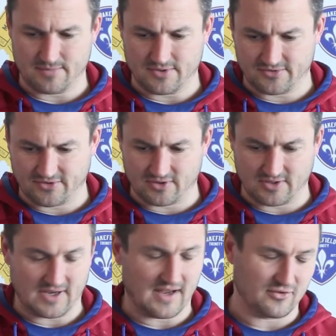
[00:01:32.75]

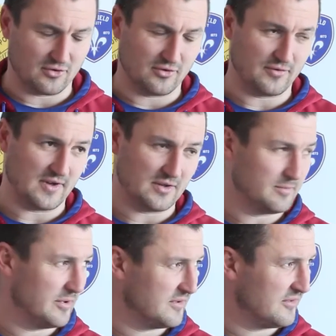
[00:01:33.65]
certainly against
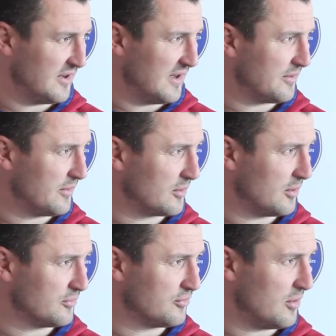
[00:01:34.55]
Huddersfield, but I thought they
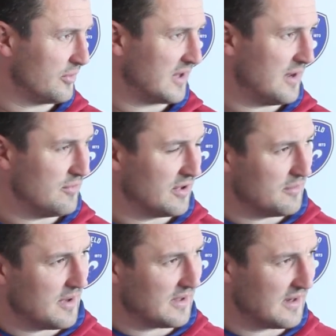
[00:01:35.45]
controlled the game really
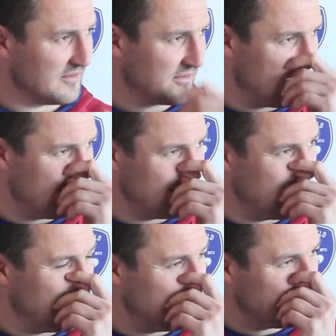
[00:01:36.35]
well against them,
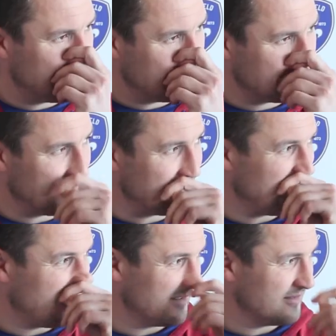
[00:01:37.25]
against St
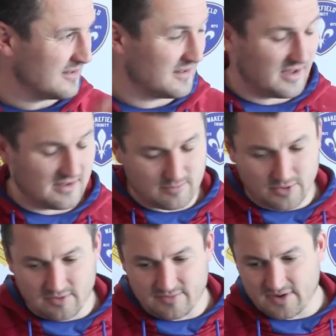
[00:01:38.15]
Helens, and kicked the
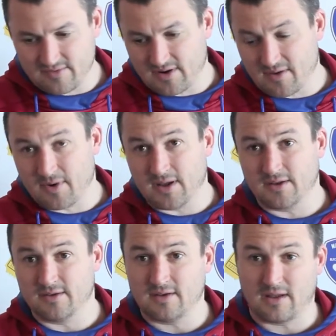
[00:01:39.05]
ball very, very well,
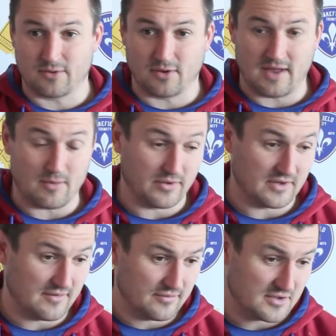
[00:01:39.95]
and I thought that was the
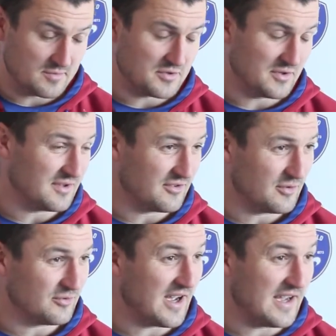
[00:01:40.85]
difference between the
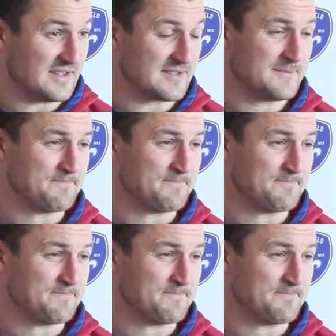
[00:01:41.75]
two sides.